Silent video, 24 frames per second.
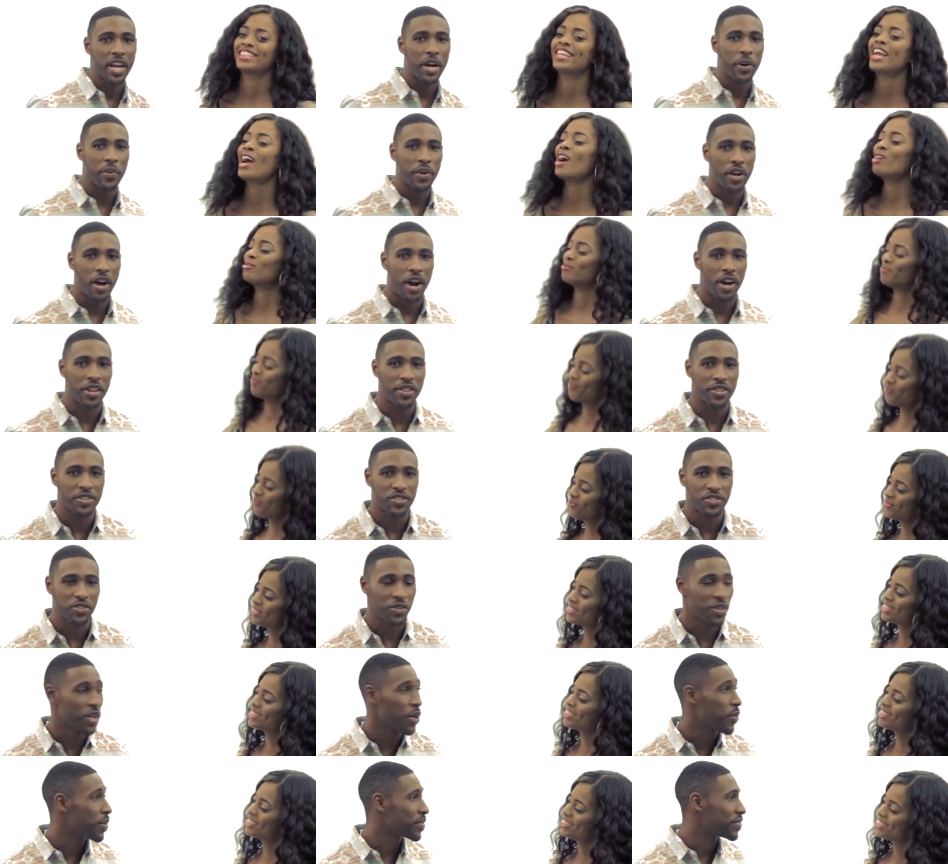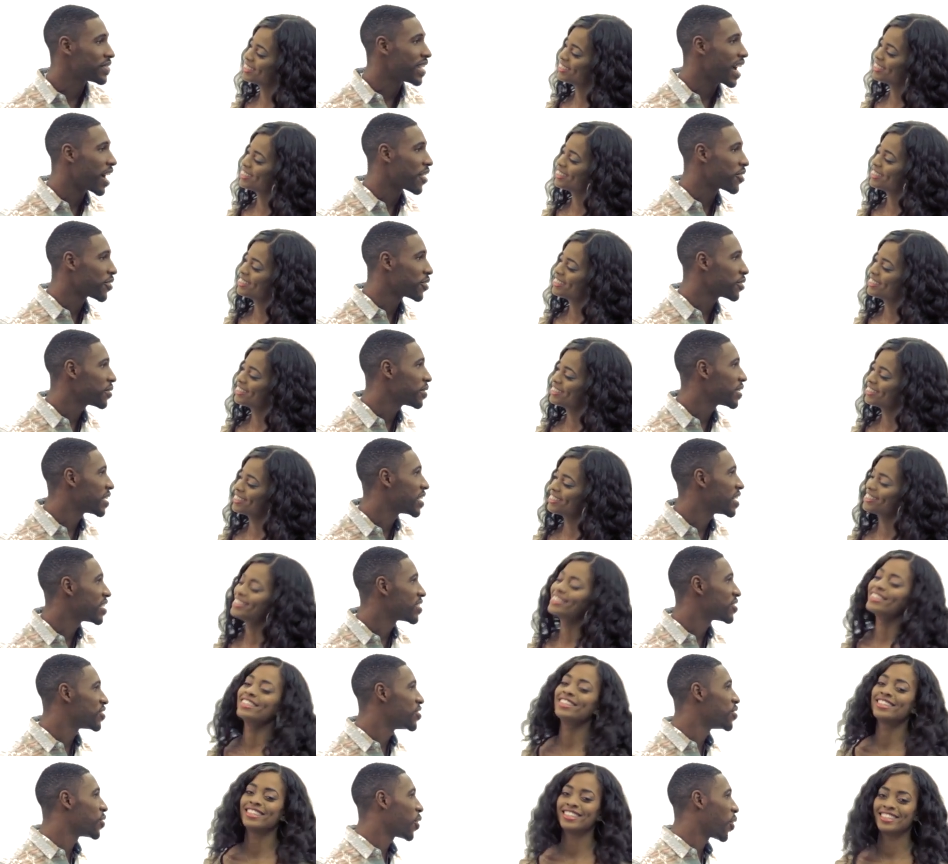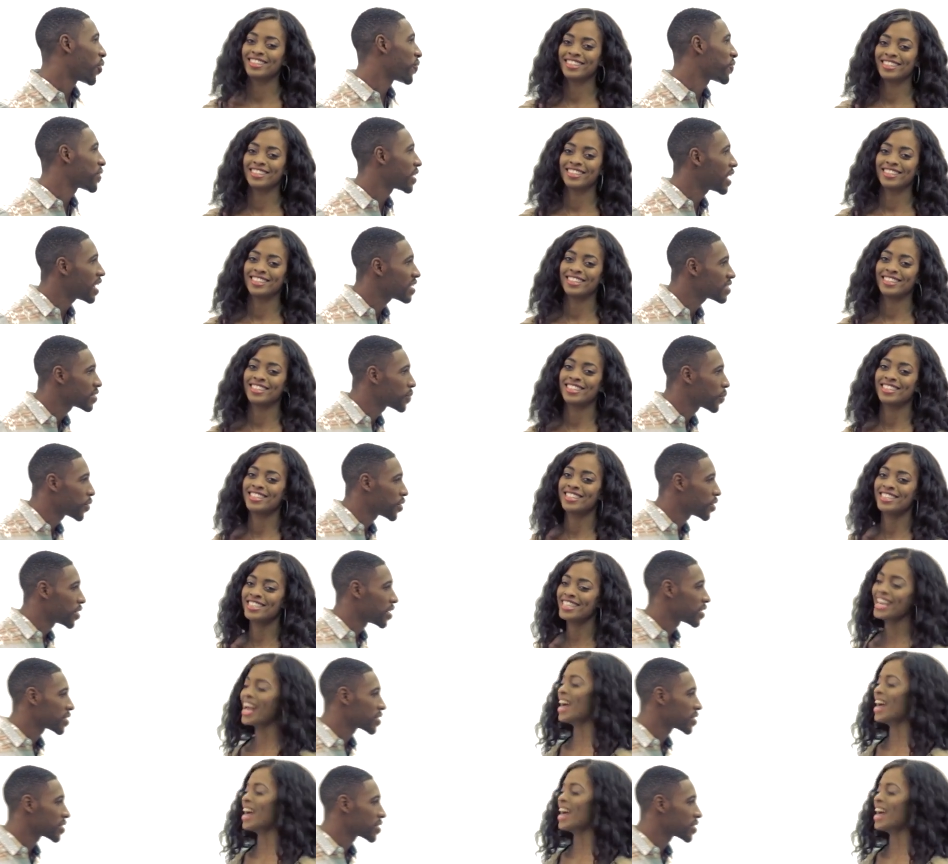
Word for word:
Speaker 1: Here we are in the studio with Dario in his new outfit. Let's see what he yeah,